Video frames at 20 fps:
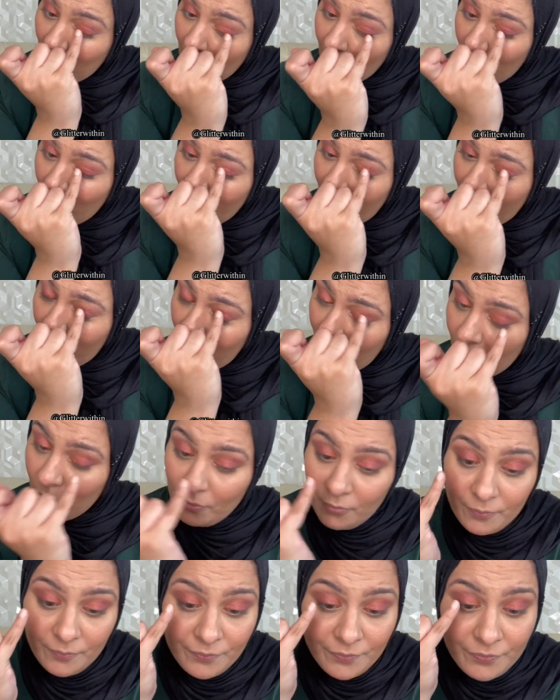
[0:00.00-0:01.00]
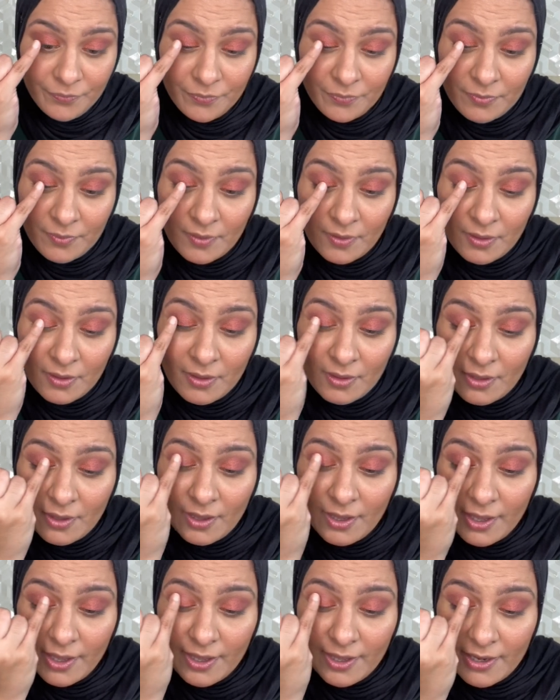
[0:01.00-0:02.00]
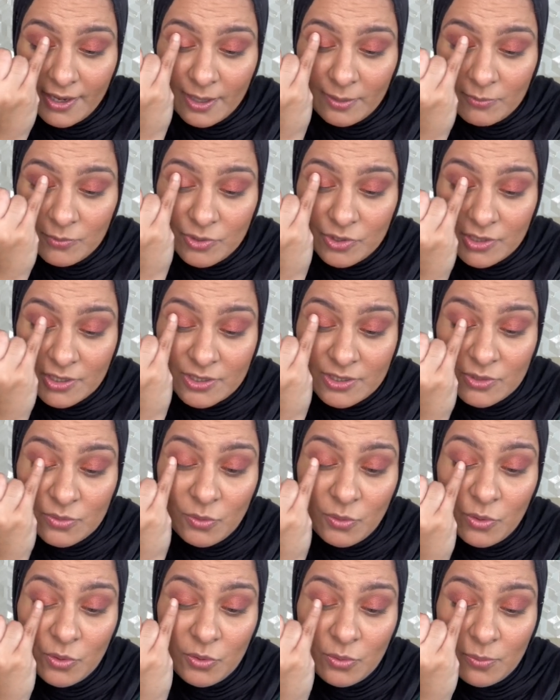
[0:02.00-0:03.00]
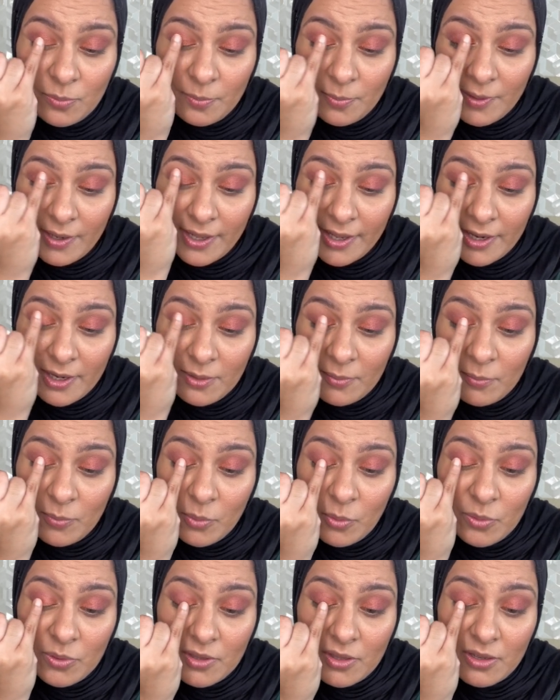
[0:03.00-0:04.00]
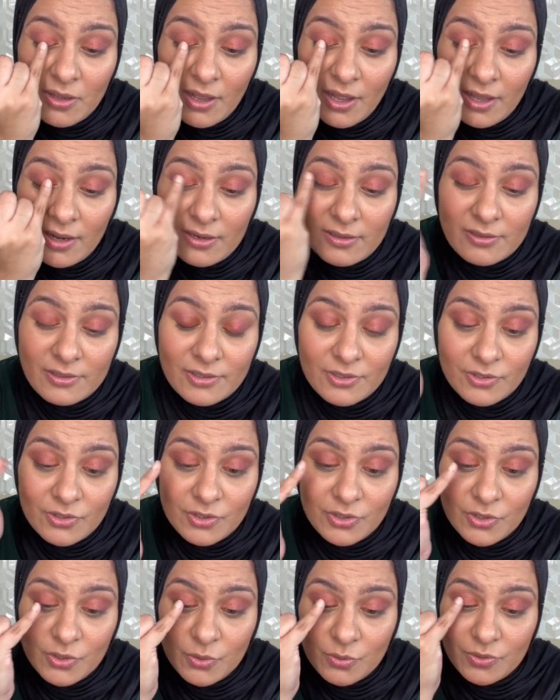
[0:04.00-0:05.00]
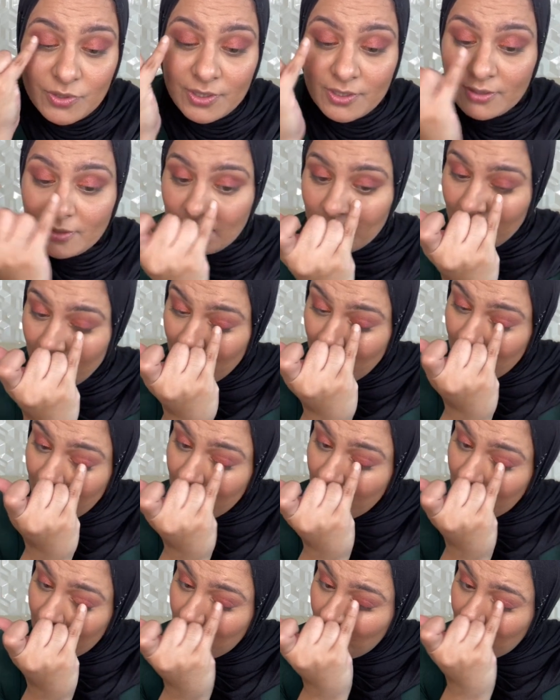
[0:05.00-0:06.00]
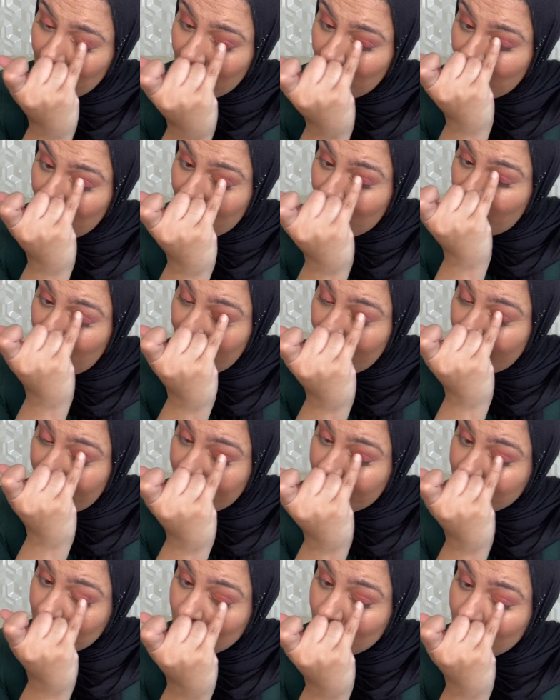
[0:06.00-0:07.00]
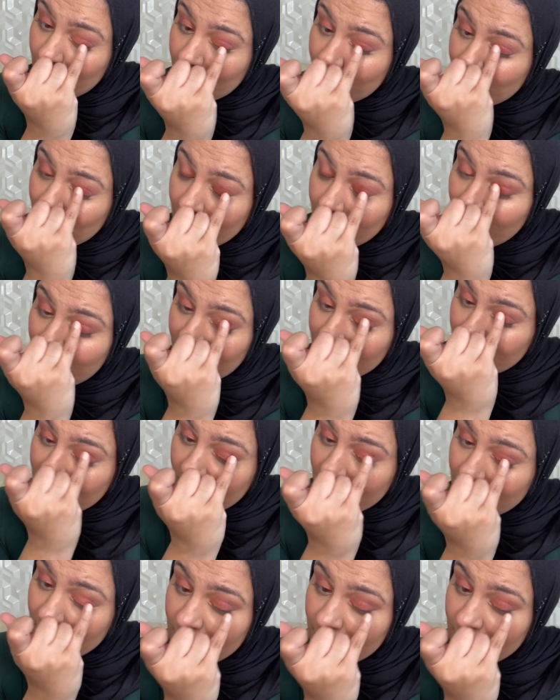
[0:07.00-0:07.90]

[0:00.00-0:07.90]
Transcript: Wow. And I'm just going to blend both the colors just using the leftover product